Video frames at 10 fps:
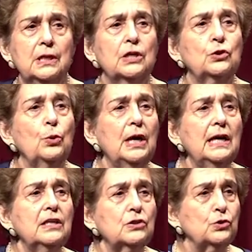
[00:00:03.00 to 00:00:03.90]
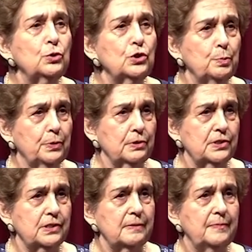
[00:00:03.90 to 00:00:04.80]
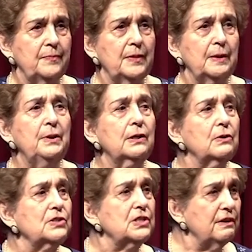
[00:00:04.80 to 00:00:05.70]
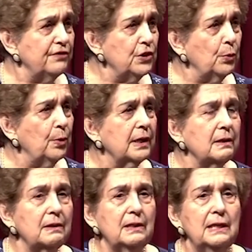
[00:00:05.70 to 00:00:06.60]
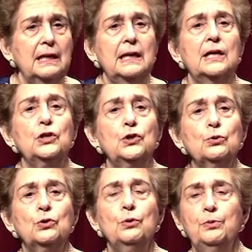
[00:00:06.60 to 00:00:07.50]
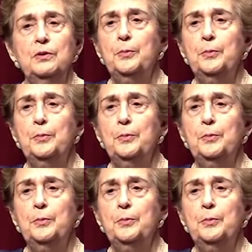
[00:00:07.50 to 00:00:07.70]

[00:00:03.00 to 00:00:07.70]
Anne is actually one of the kindest and most gentle people I've ever